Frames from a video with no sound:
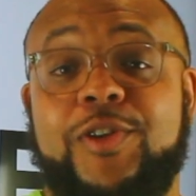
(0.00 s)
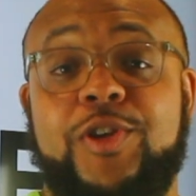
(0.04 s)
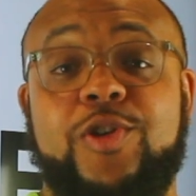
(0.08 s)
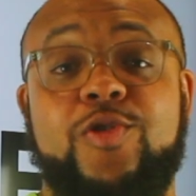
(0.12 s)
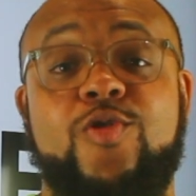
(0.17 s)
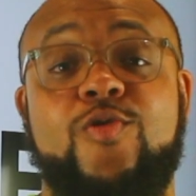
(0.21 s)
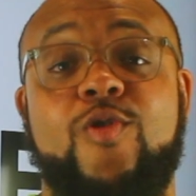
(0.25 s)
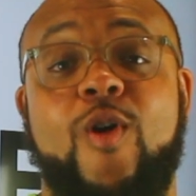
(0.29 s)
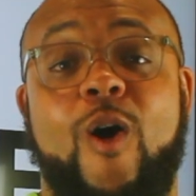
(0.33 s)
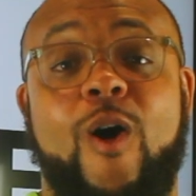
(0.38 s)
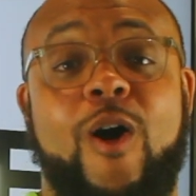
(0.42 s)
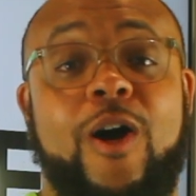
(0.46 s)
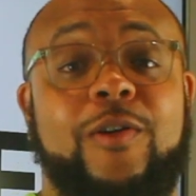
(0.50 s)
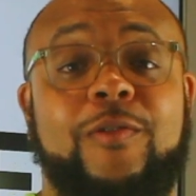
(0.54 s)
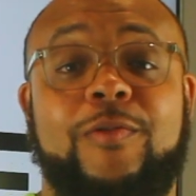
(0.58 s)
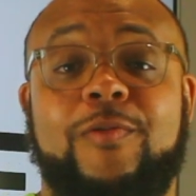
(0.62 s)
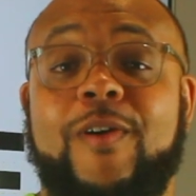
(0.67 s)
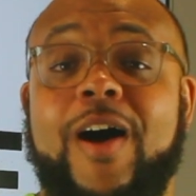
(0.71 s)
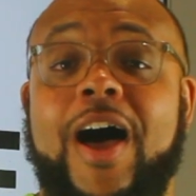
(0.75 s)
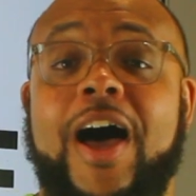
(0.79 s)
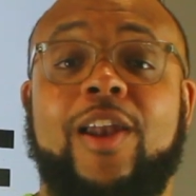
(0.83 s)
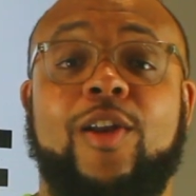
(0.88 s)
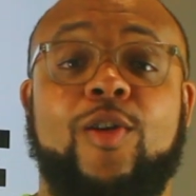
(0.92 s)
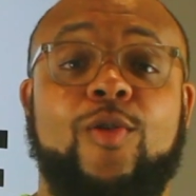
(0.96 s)
you aren't
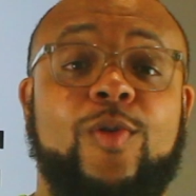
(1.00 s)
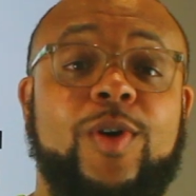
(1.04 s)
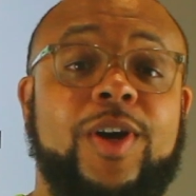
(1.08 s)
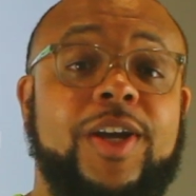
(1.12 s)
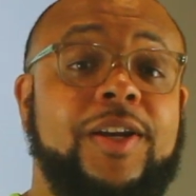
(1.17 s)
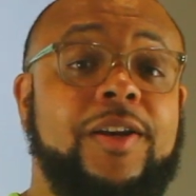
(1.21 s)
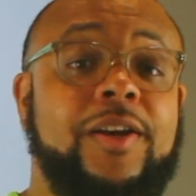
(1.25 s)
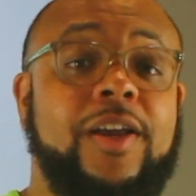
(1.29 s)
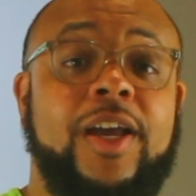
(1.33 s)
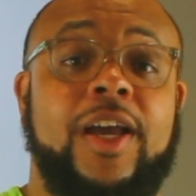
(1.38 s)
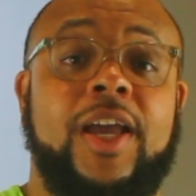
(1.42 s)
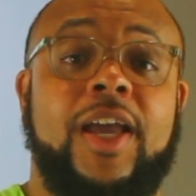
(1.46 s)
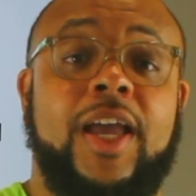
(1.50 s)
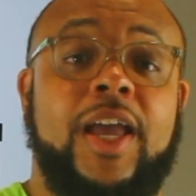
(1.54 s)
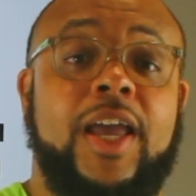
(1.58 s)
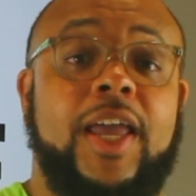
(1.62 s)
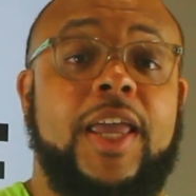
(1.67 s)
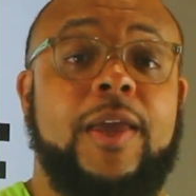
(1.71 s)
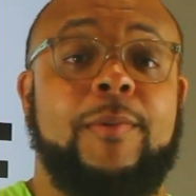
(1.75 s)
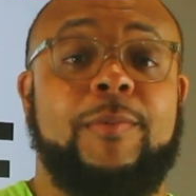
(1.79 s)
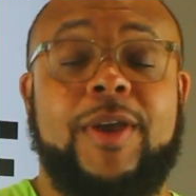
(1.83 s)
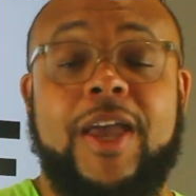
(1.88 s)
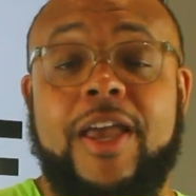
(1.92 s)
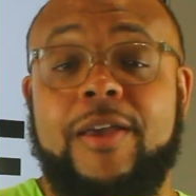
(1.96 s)
following
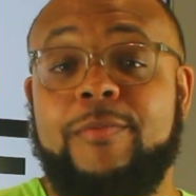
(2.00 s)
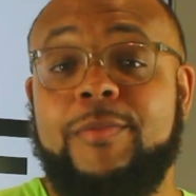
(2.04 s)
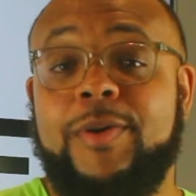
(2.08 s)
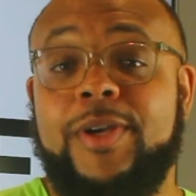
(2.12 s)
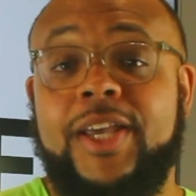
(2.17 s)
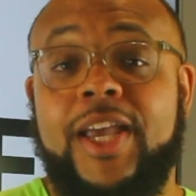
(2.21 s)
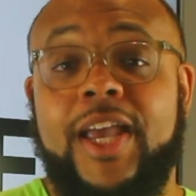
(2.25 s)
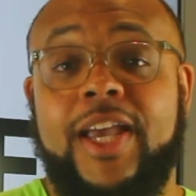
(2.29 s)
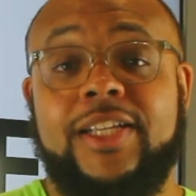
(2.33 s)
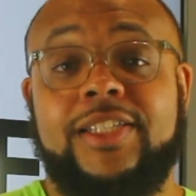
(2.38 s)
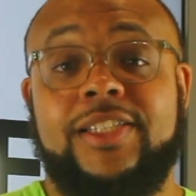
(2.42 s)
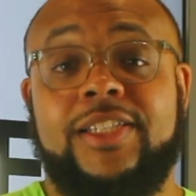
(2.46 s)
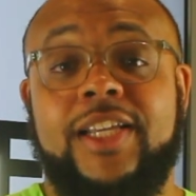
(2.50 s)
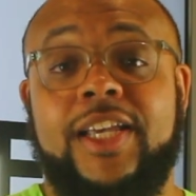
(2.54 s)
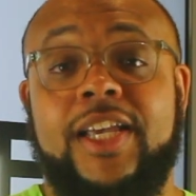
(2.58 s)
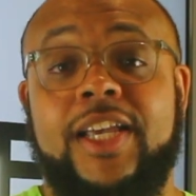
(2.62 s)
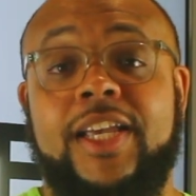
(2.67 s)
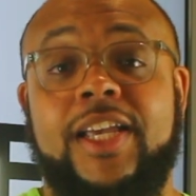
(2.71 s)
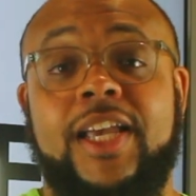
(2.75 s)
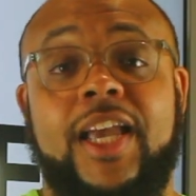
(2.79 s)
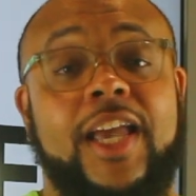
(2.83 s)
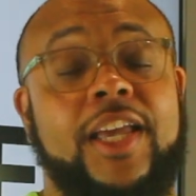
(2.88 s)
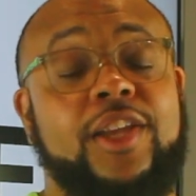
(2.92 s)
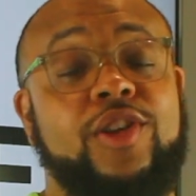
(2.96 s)

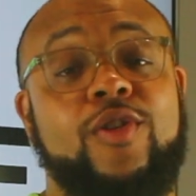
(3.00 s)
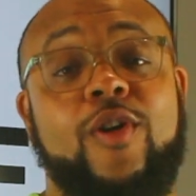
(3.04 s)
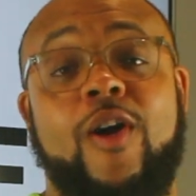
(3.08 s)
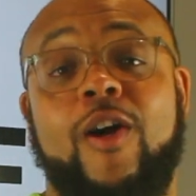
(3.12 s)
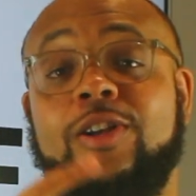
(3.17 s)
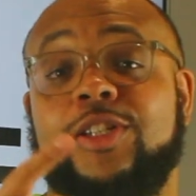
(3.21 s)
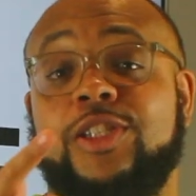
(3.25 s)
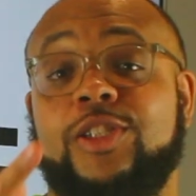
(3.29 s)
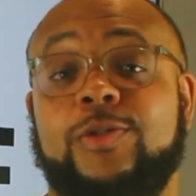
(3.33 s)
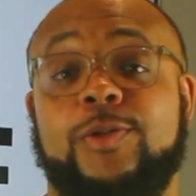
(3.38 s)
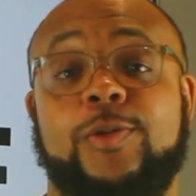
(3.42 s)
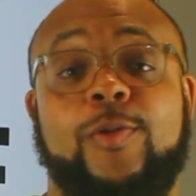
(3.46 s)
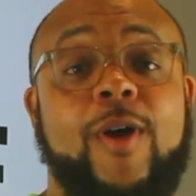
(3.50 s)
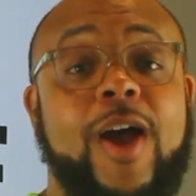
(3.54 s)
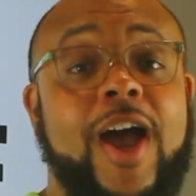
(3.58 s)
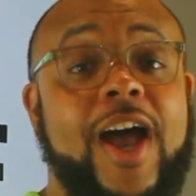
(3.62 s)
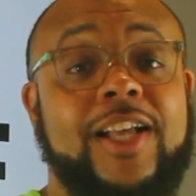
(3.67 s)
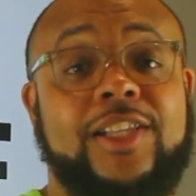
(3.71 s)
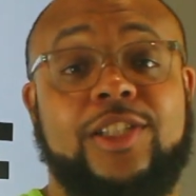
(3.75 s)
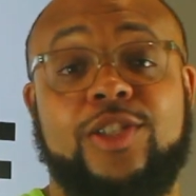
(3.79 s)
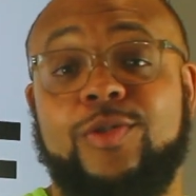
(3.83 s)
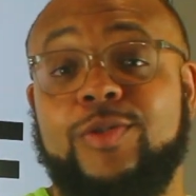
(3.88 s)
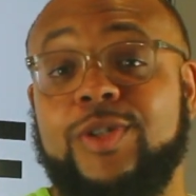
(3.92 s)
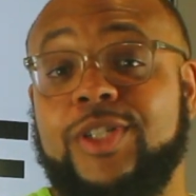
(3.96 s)
MKBHD and you aren't
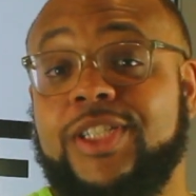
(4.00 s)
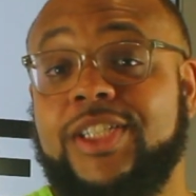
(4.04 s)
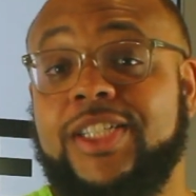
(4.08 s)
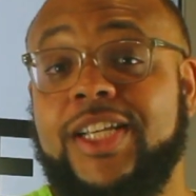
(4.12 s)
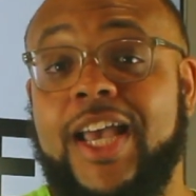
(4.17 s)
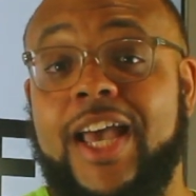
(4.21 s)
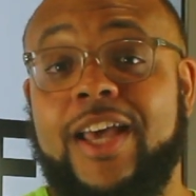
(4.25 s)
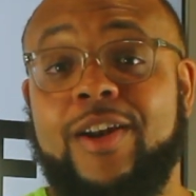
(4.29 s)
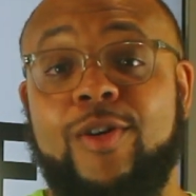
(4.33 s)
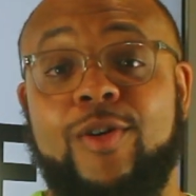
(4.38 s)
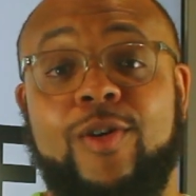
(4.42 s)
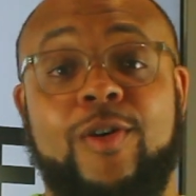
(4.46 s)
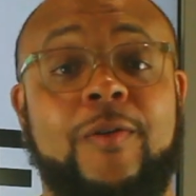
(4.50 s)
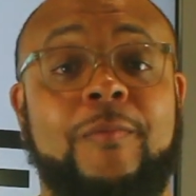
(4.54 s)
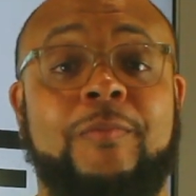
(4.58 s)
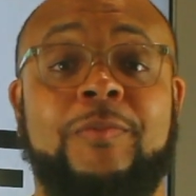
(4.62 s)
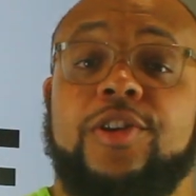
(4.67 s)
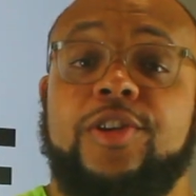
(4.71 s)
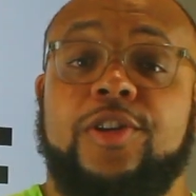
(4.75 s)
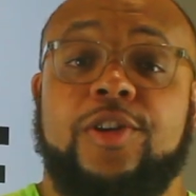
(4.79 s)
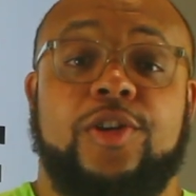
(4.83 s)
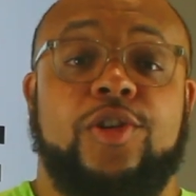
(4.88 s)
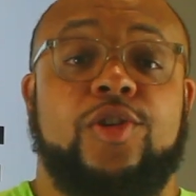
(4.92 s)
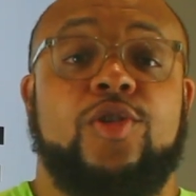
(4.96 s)
subscribed to his channel,
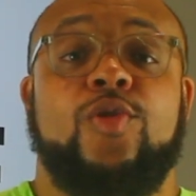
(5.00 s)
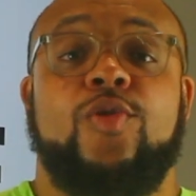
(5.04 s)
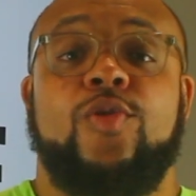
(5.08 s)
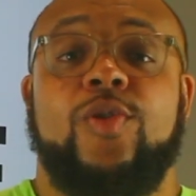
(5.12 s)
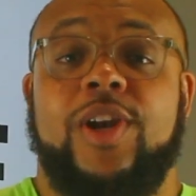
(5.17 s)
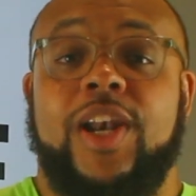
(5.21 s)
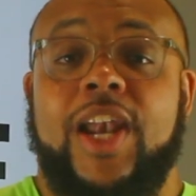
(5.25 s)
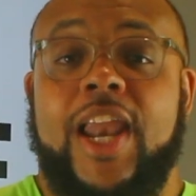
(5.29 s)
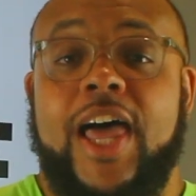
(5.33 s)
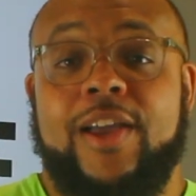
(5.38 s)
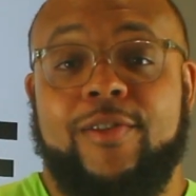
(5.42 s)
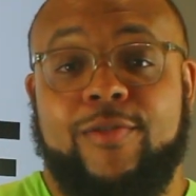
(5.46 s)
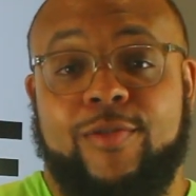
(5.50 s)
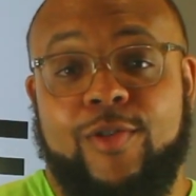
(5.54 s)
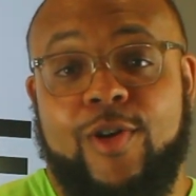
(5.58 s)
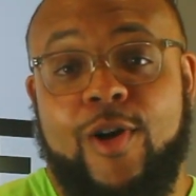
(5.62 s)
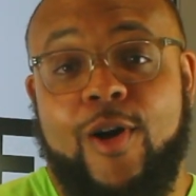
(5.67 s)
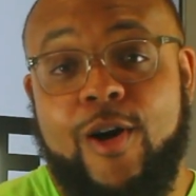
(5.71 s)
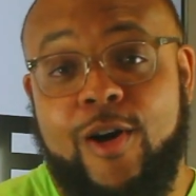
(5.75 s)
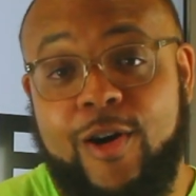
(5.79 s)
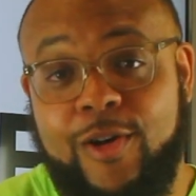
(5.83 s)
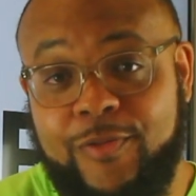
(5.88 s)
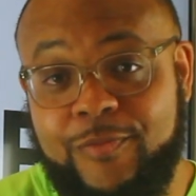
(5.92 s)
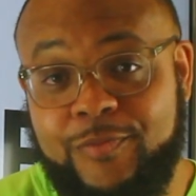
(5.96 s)
you're doing life
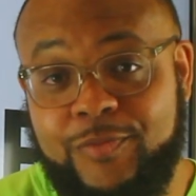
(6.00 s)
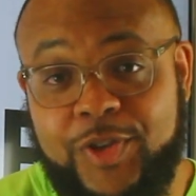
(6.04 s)
wrong.